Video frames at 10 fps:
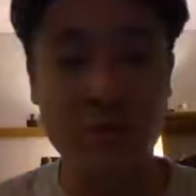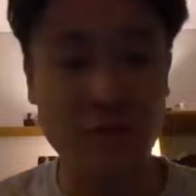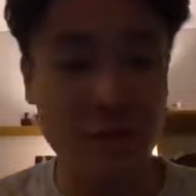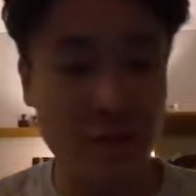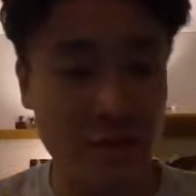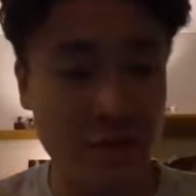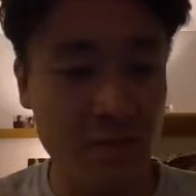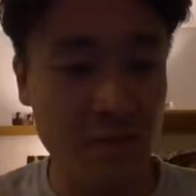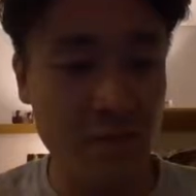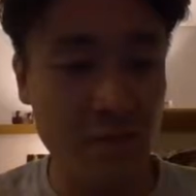that
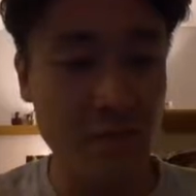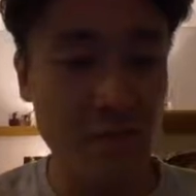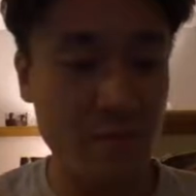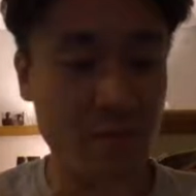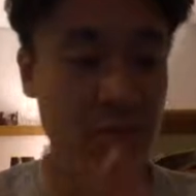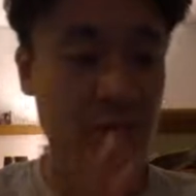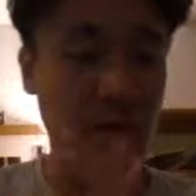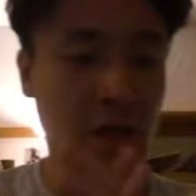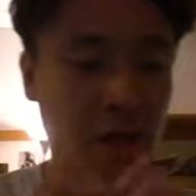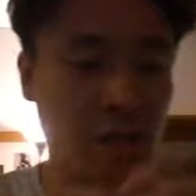
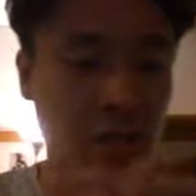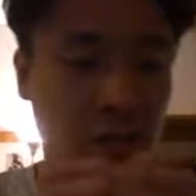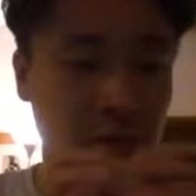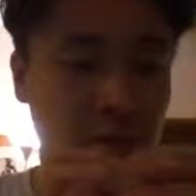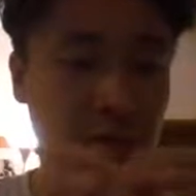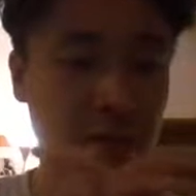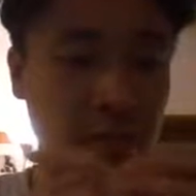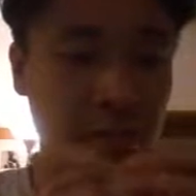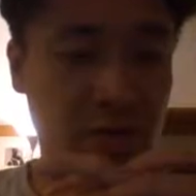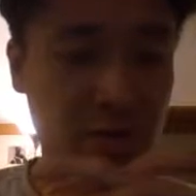page, but
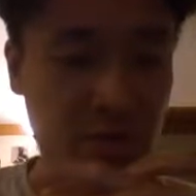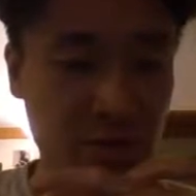let's see.